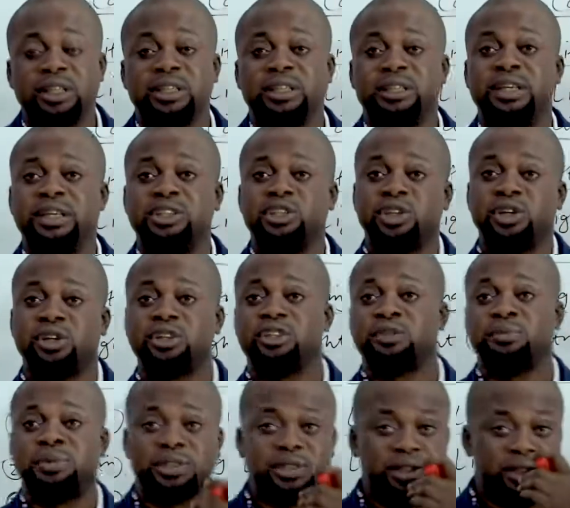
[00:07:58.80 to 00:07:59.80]
Dangerous
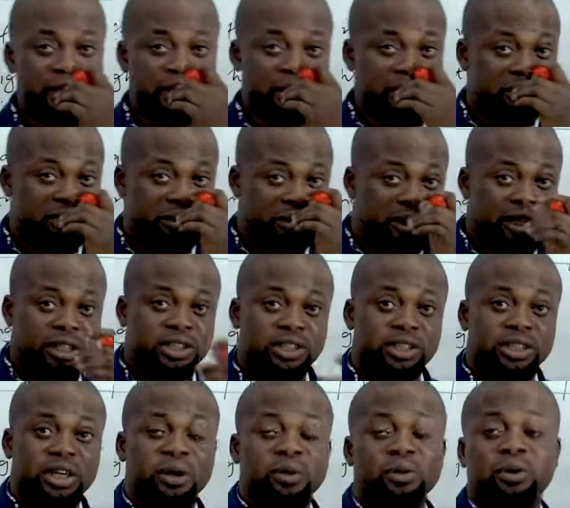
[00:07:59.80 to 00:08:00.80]
machineries or
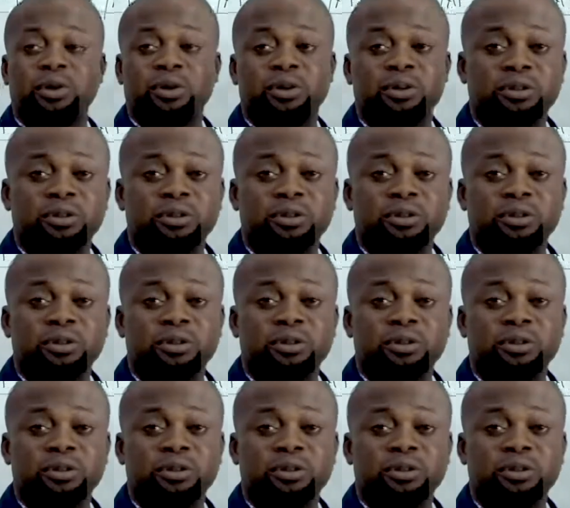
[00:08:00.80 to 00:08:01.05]
electrical work.